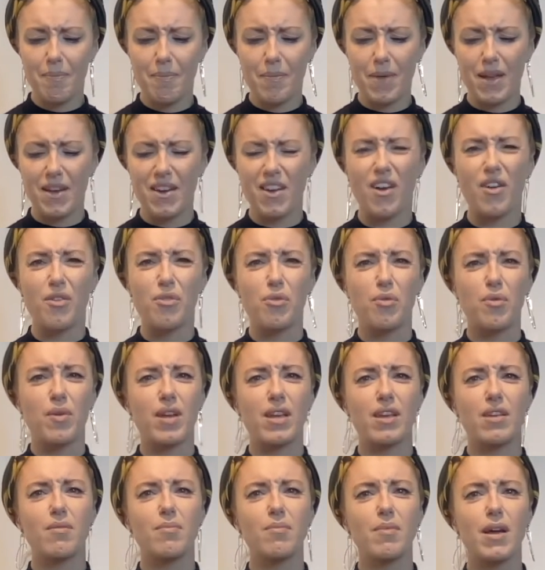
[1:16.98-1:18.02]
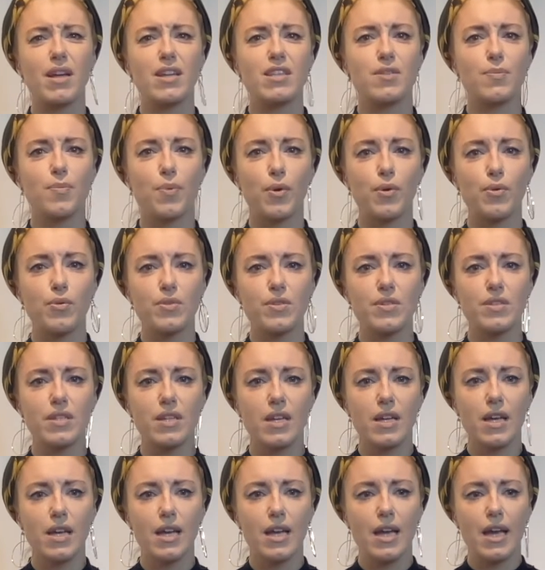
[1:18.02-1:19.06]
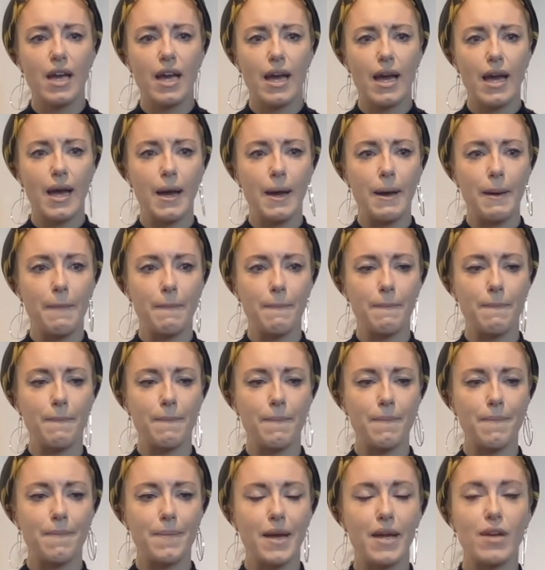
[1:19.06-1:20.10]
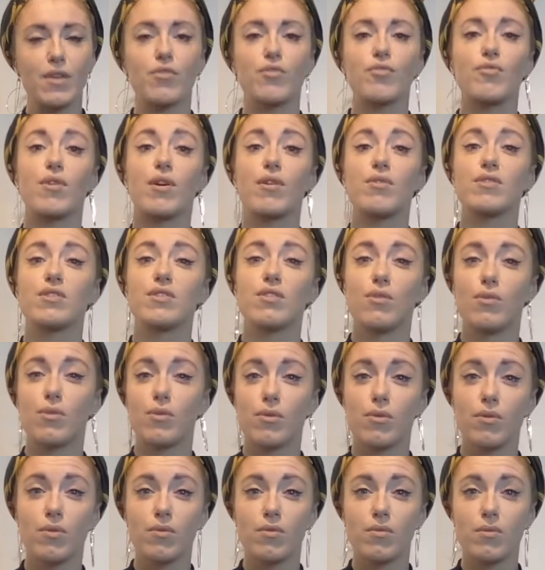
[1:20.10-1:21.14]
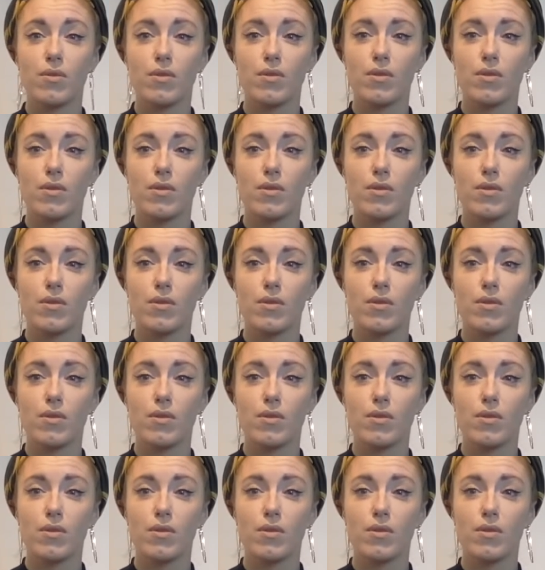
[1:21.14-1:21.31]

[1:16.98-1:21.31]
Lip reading: and othering, I suppose. And throughout it all,